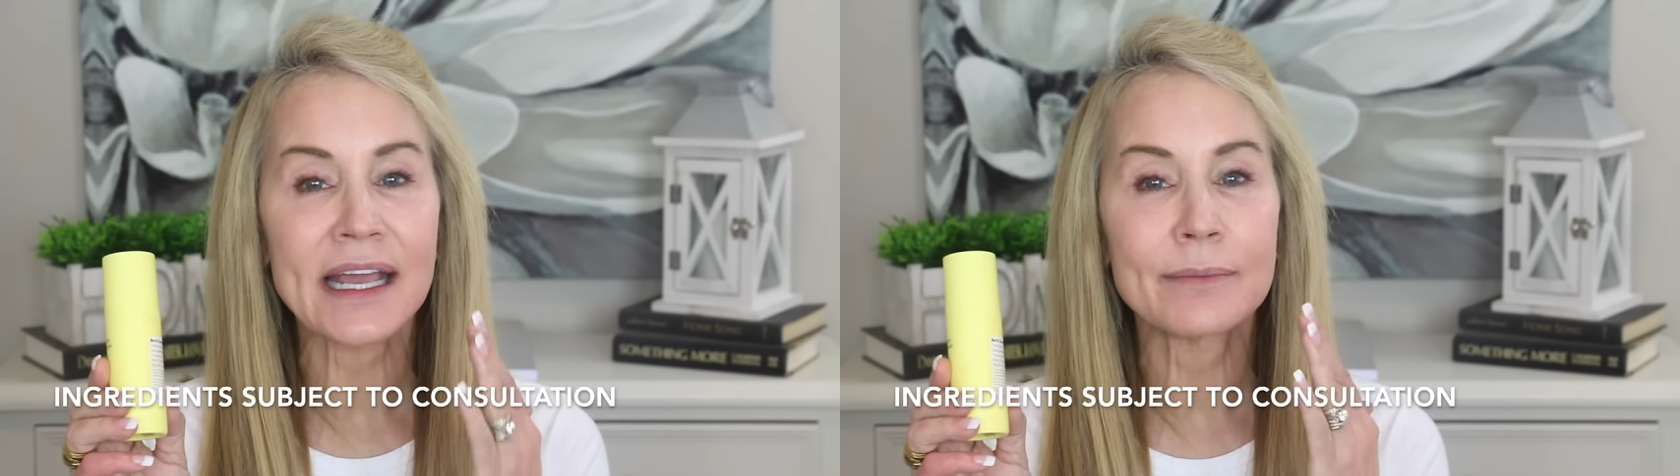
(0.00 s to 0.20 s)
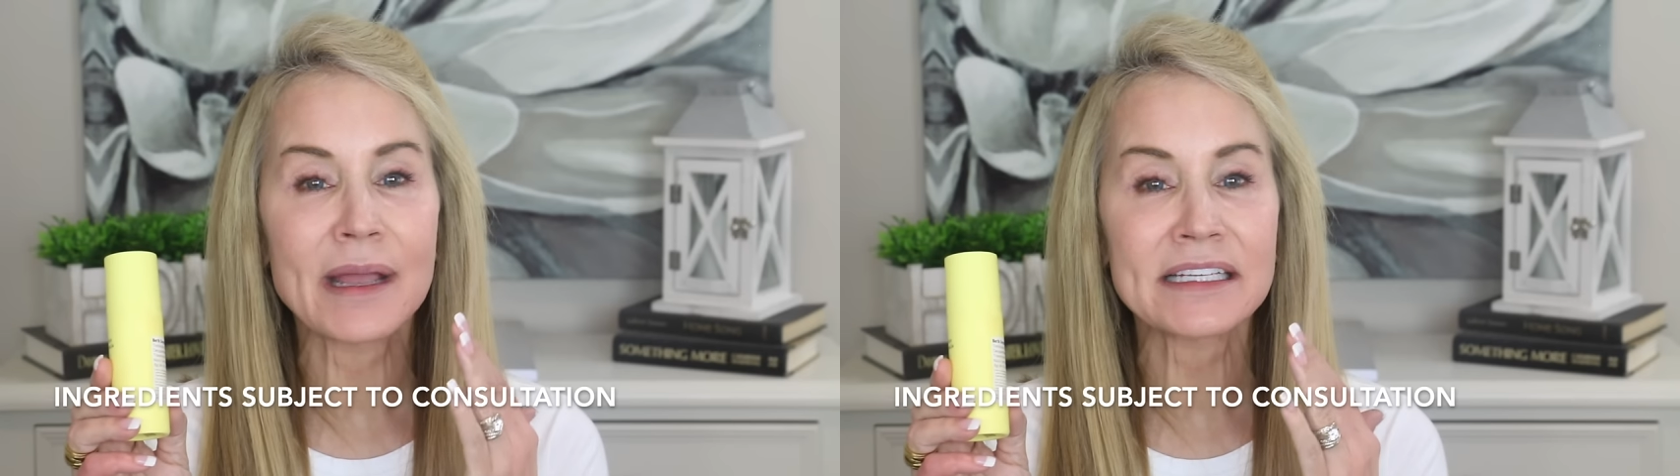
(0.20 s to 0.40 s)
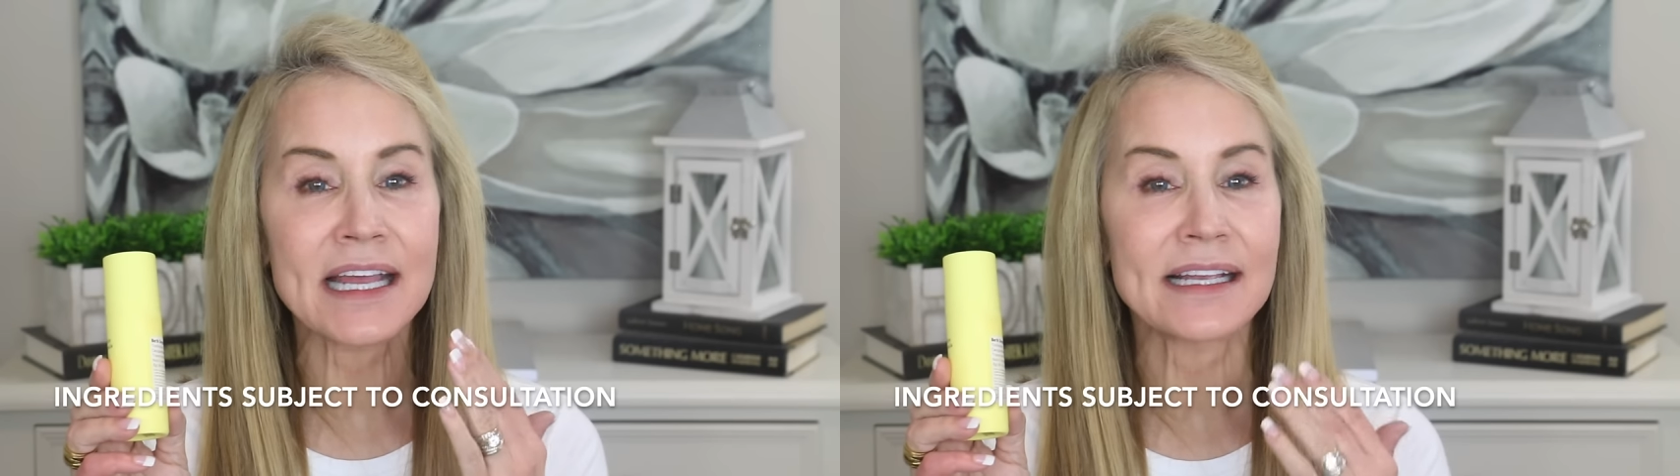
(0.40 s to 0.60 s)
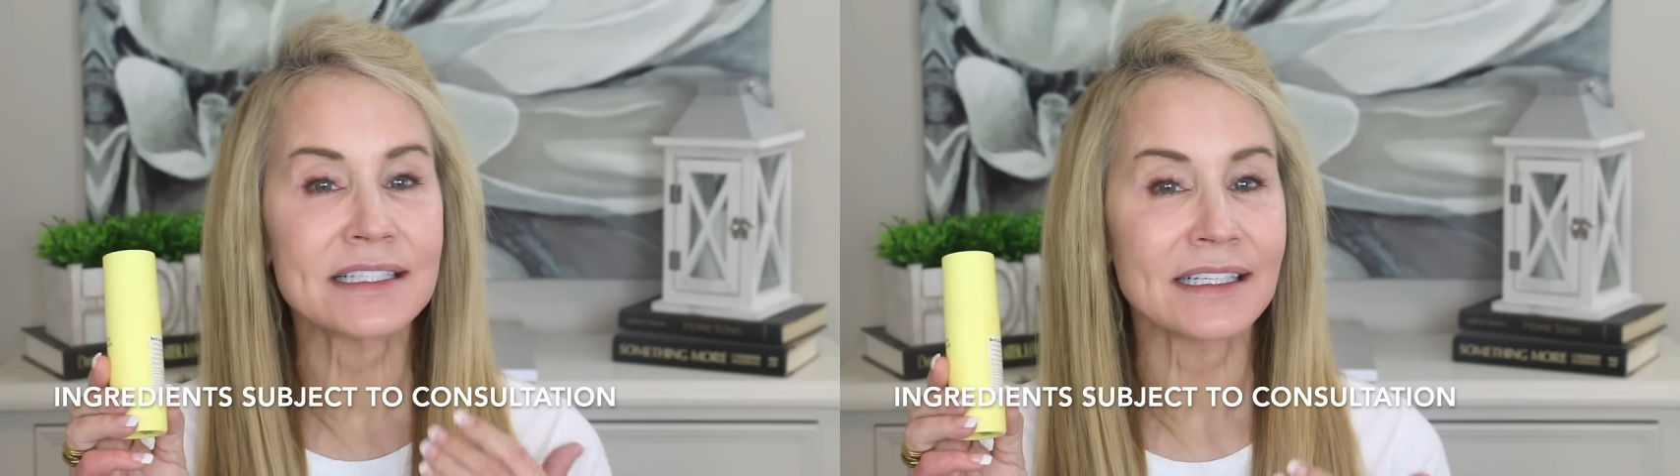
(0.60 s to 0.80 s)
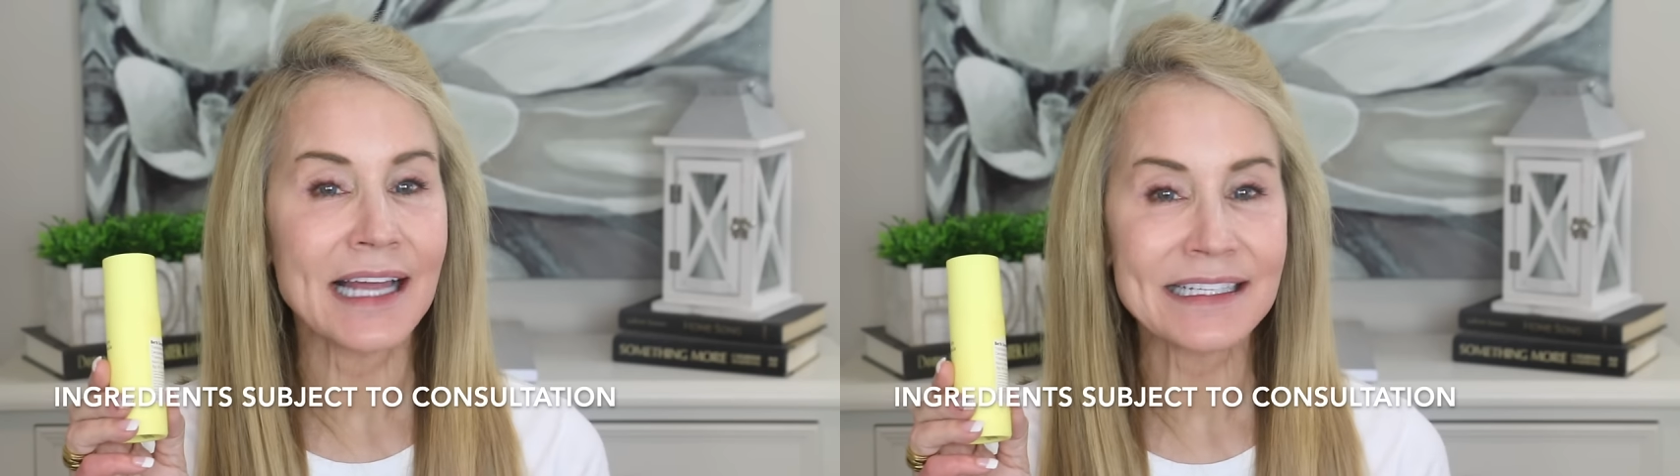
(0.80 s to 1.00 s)
and
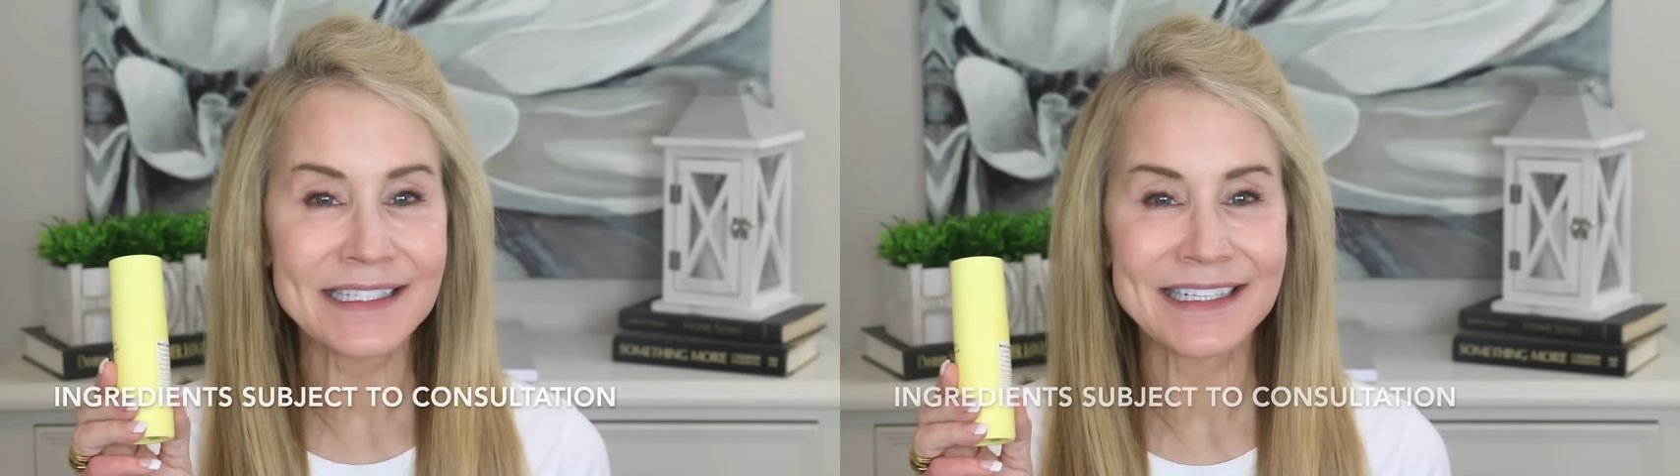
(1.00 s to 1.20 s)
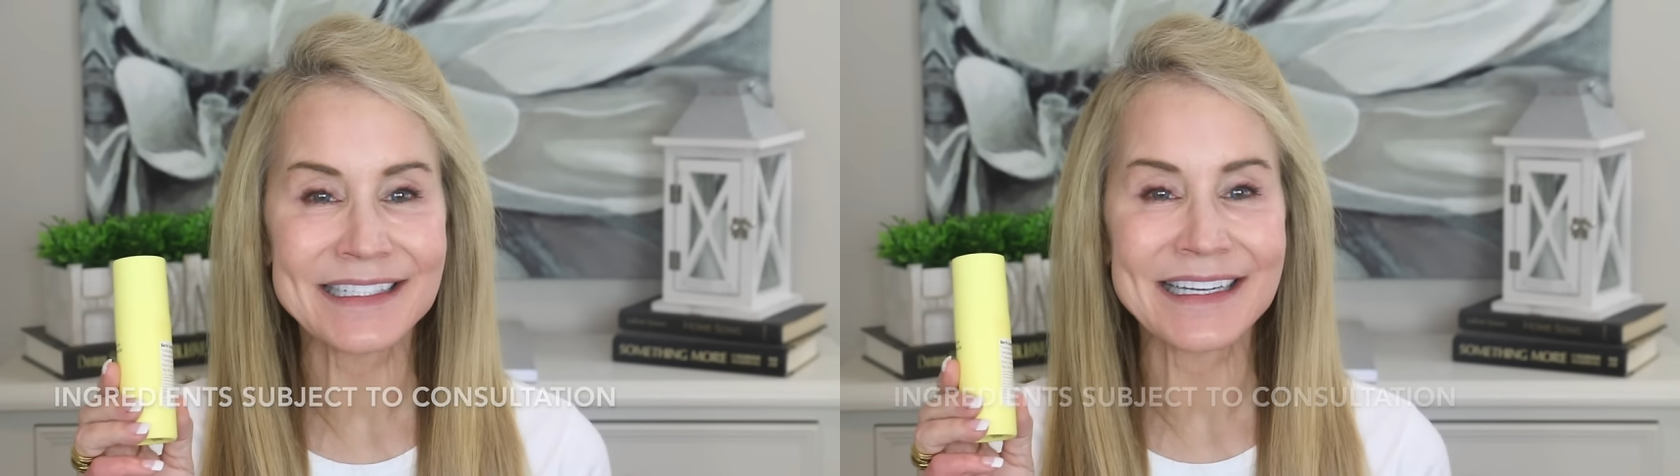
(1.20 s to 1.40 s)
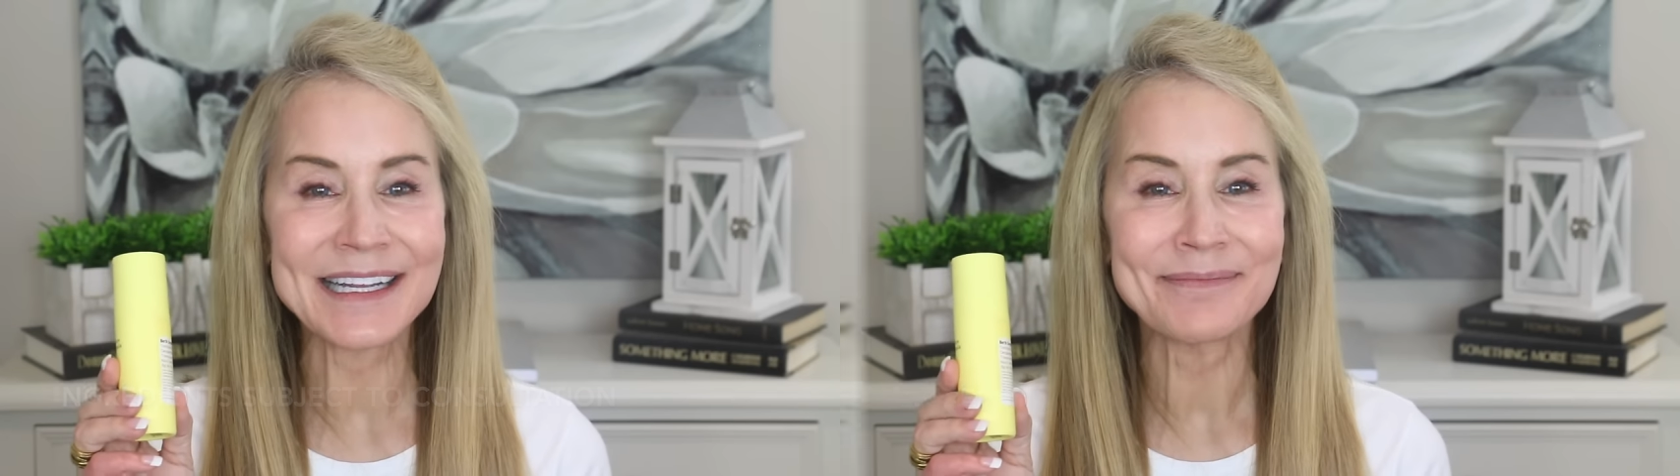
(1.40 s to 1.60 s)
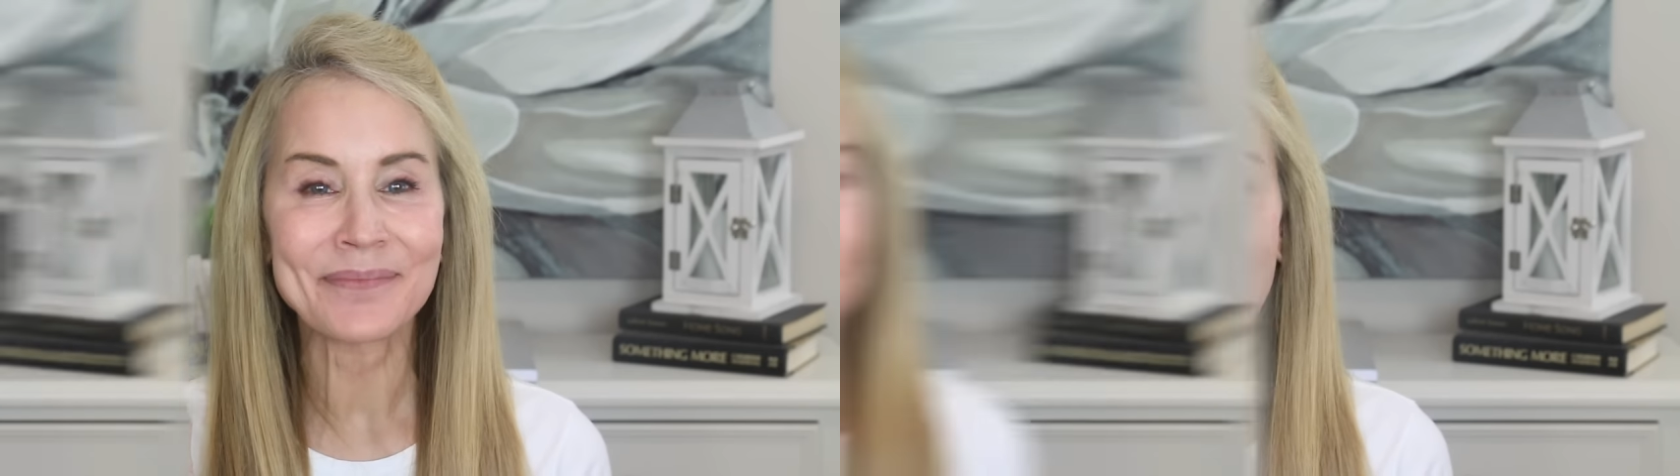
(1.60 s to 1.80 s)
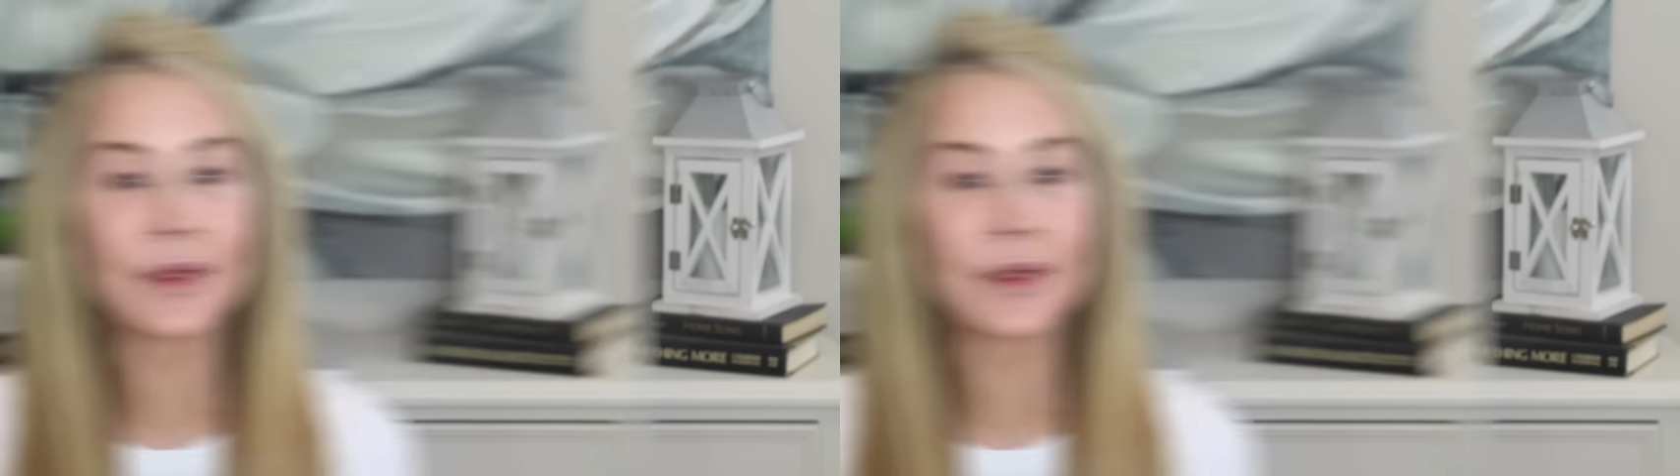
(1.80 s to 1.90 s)
maintains elasticity.